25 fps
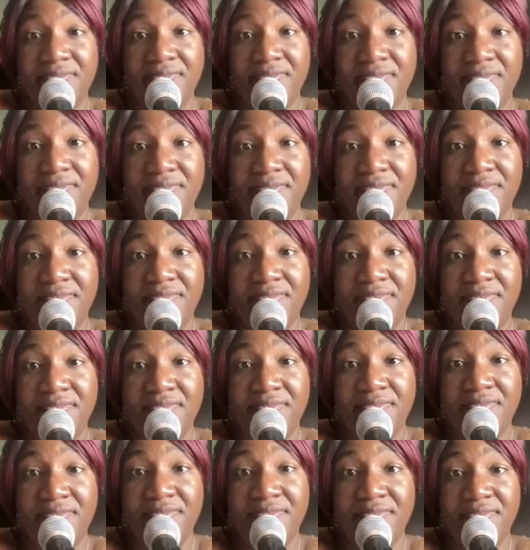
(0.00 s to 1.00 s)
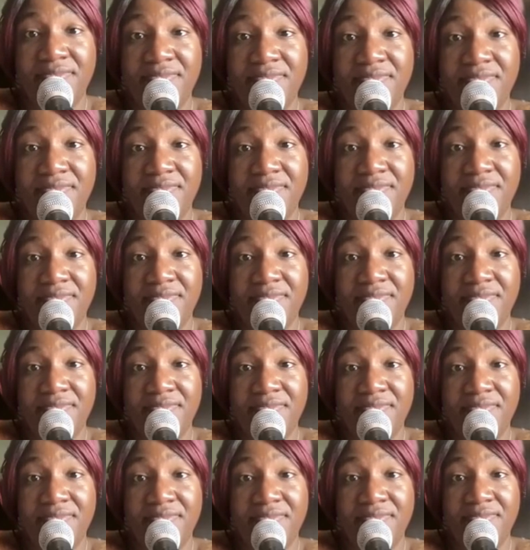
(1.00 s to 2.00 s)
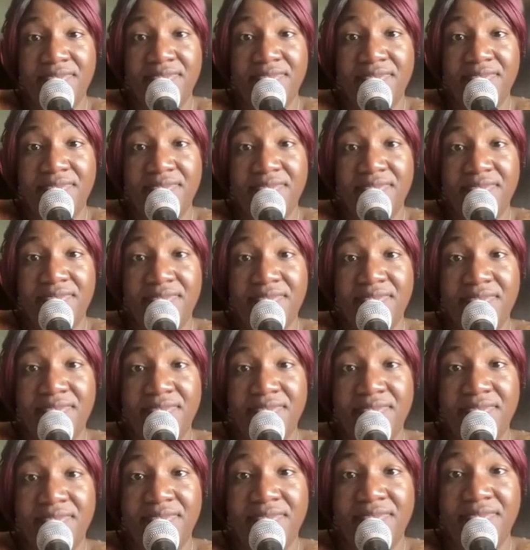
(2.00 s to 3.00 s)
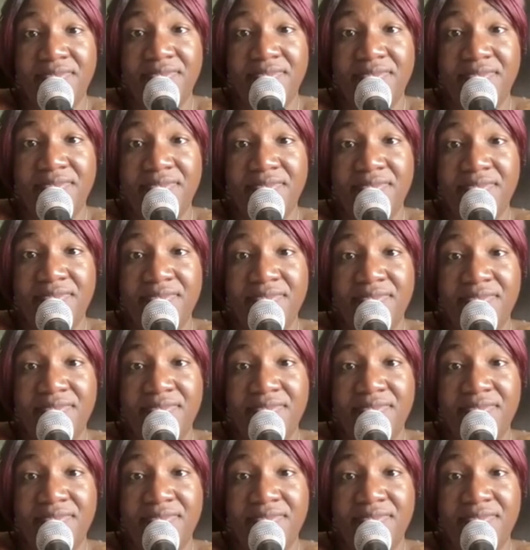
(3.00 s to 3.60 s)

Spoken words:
[no speech]